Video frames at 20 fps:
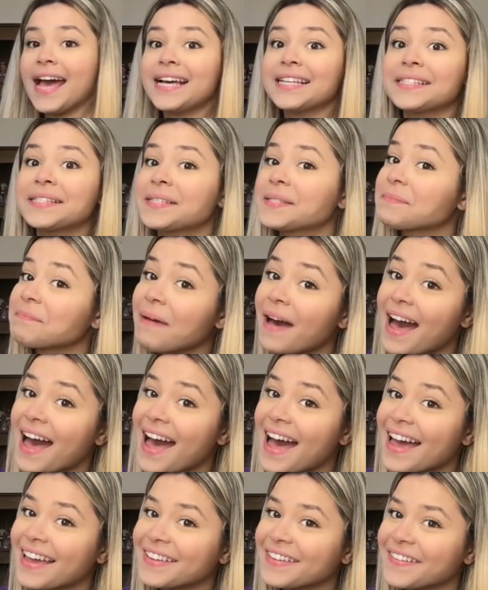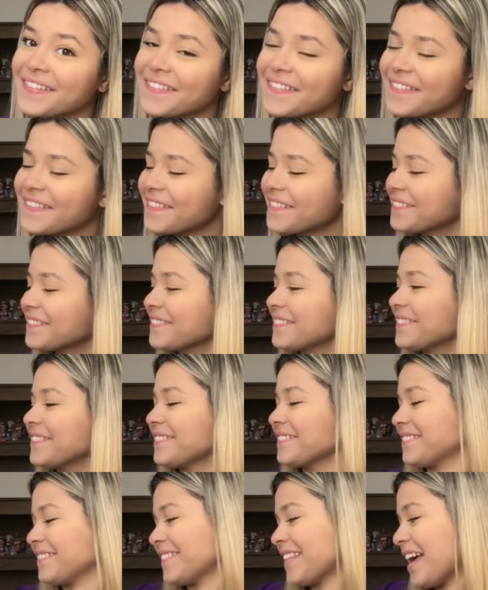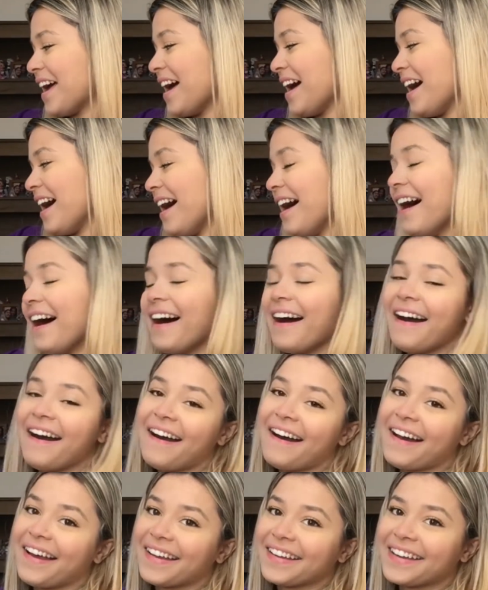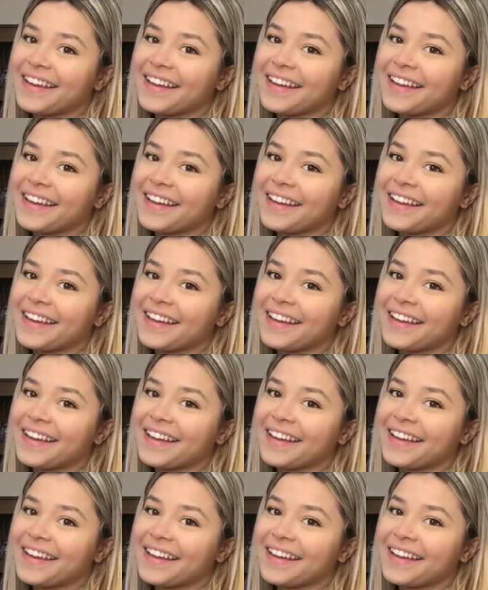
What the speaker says: Smile. Ah,